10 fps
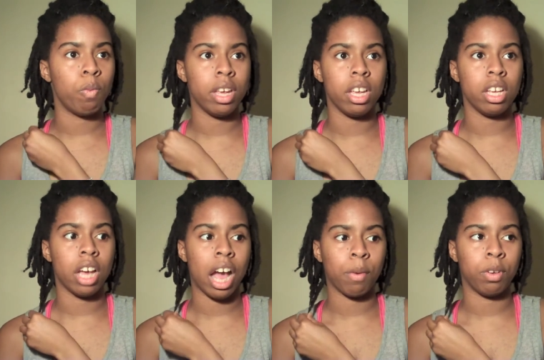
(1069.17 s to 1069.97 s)

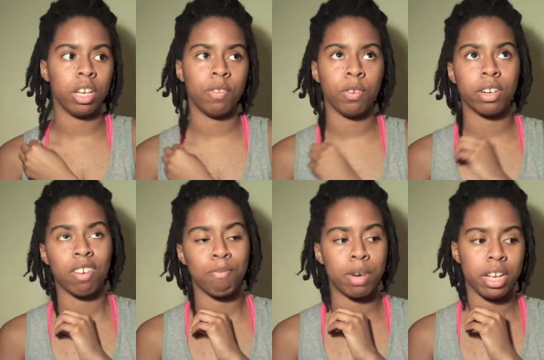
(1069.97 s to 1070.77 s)
we I will give you
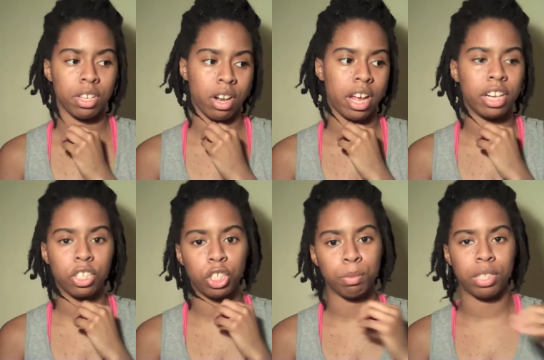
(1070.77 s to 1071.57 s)
enough money to that
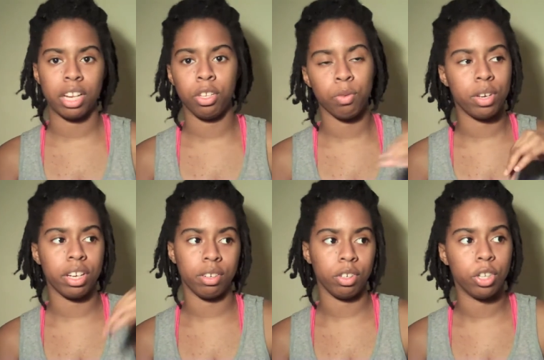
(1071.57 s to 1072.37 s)
and ships that you
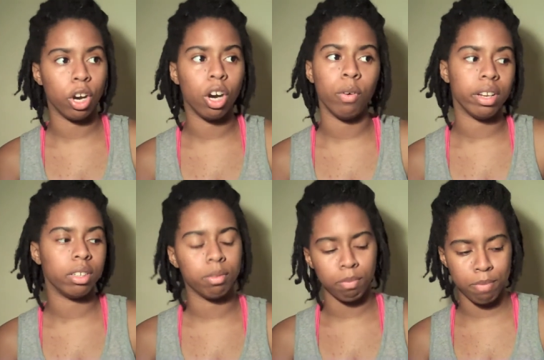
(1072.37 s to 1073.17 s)
can go
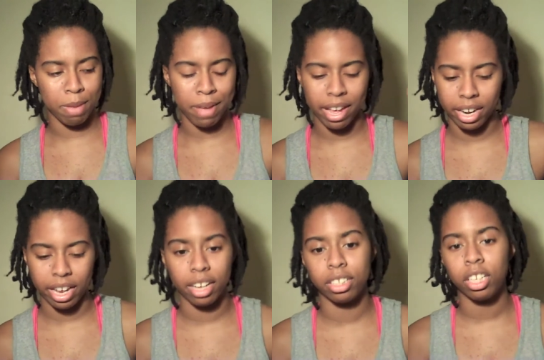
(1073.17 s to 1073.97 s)
and be
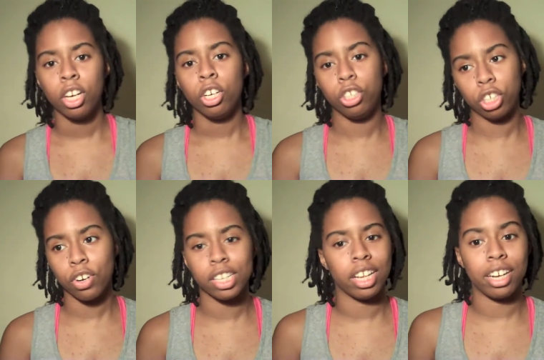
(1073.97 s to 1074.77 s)
badass.
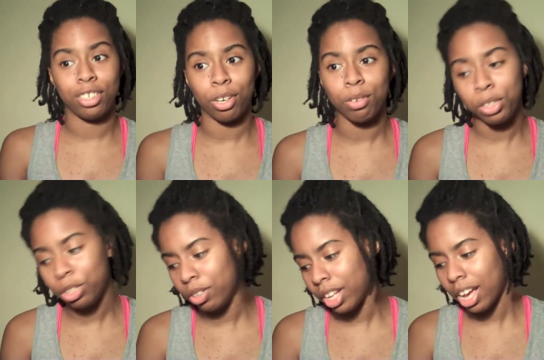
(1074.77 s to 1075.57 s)
Jorah's like, don't
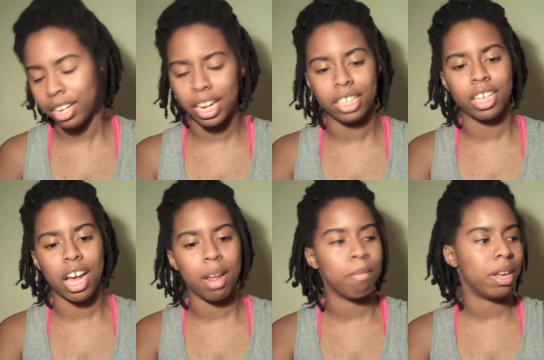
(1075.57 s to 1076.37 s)
do that. That's
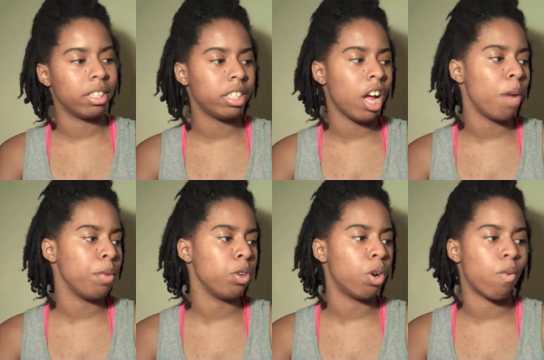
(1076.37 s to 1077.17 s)
kind of messed
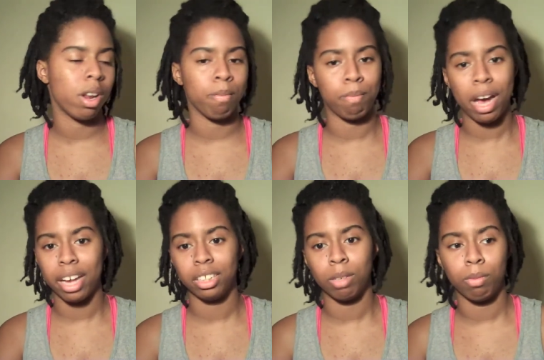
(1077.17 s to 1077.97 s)
up. You don't want to
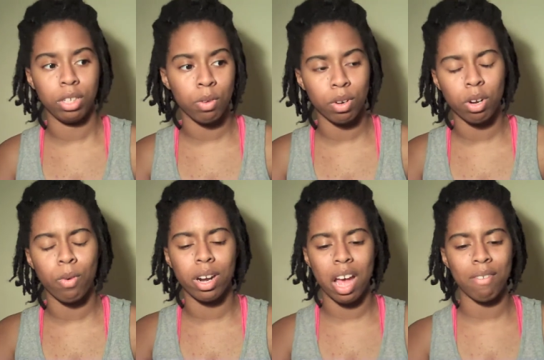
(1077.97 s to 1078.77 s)
buy someone. You don't
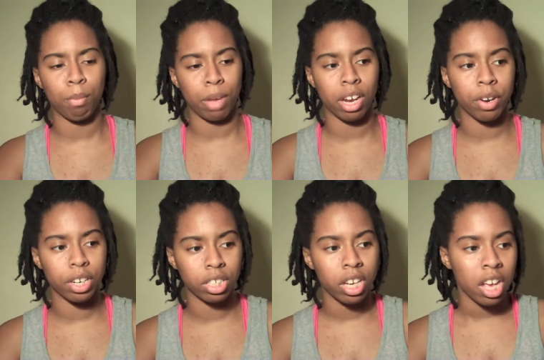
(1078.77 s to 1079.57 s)
want to have a
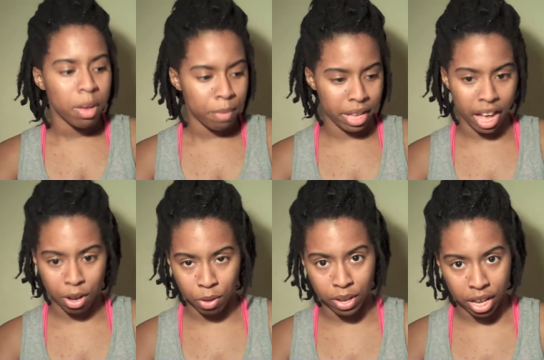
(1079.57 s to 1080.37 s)
marriage be
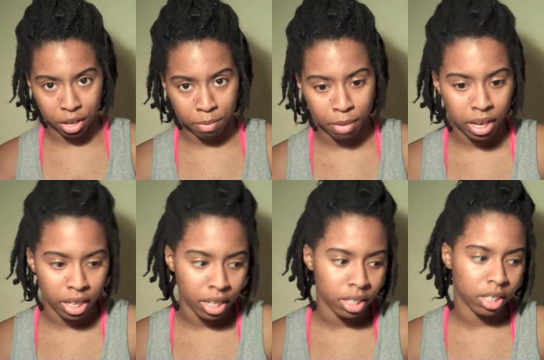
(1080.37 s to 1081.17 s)
how you get your
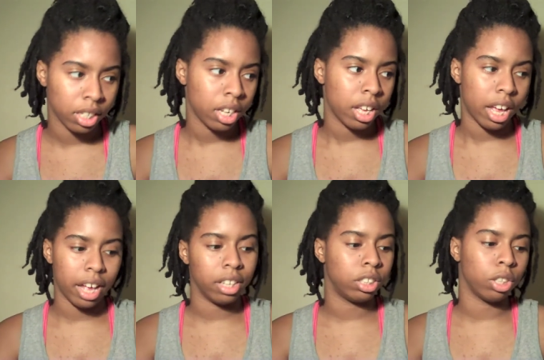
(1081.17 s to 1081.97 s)
monies.
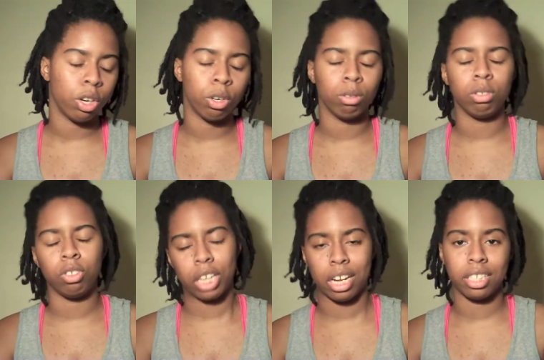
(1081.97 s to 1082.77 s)
And so
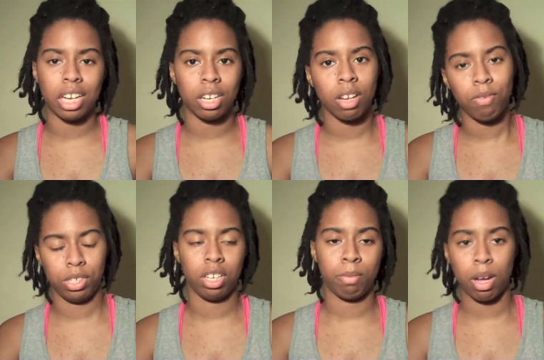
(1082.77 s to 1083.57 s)
Day's kind of conflicted